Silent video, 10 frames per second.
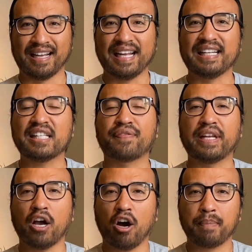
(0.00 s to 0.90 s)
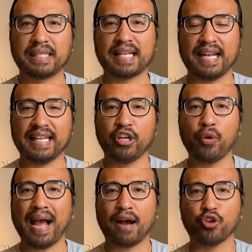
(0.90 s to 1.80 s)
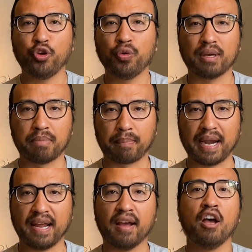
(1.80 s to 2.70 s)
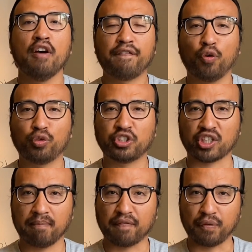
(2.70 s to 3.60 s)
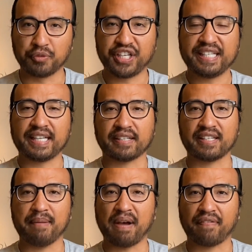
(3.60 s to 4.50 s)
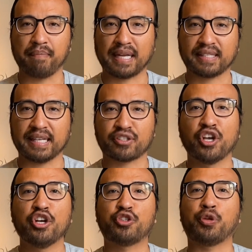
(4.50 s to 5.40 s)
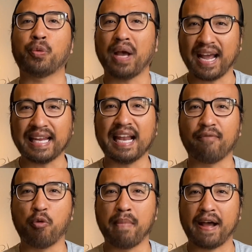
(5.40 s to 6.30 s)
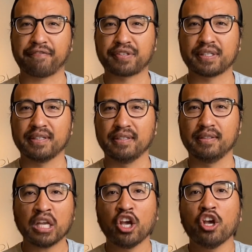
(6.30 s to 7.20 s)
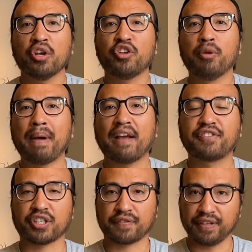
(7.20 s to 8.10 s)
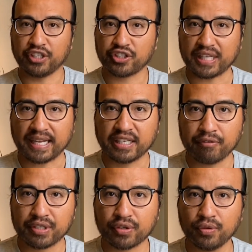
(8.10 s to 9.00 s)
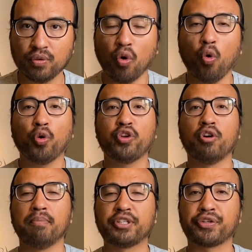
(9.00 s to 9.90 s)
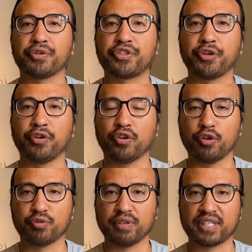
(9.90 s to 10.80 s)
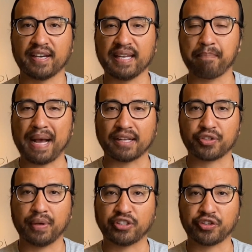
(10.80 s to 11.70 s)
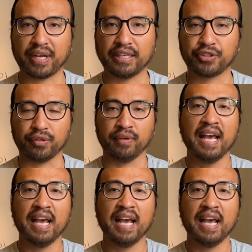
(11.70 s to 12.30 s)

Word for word: In this video, I'll be telling you how you can prepare for the jump from GCSE mathematics to A-level maths. You may have just finished secondary school, or you're a mature student who's returning back to education.